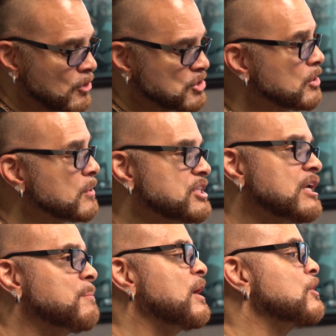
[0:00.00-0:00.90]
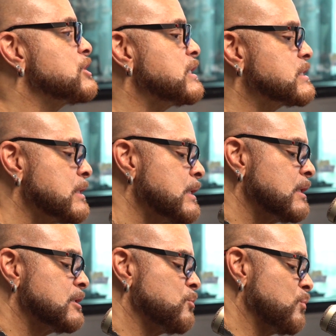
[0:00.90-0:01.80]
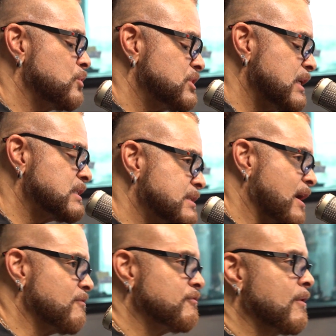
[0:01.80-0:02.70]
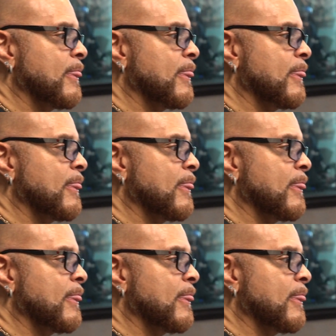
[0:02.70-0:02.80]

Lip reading: Oh, no, she knows she's going to be because she's tough.